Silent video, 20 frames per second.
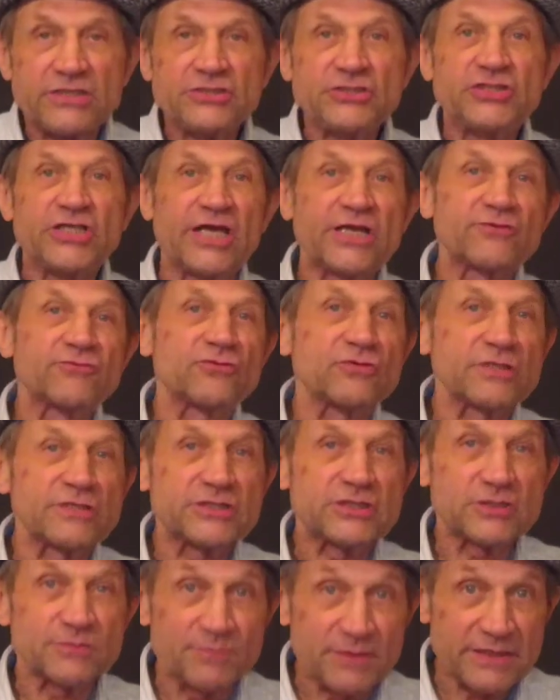
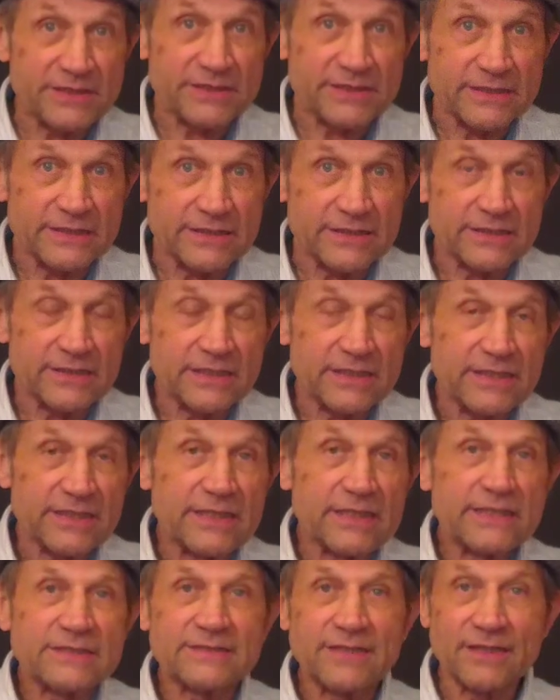generally speaking,
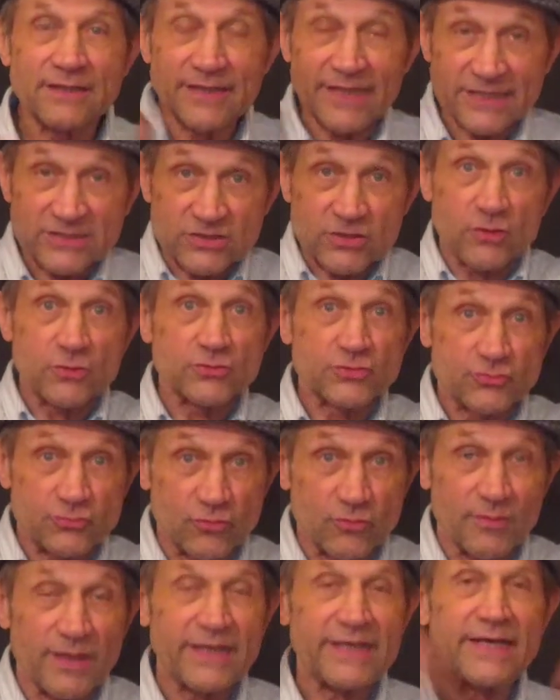the less goes
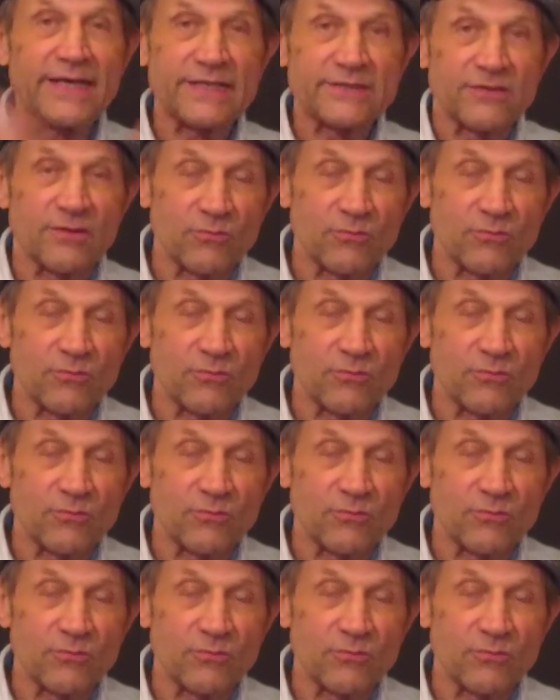through my head,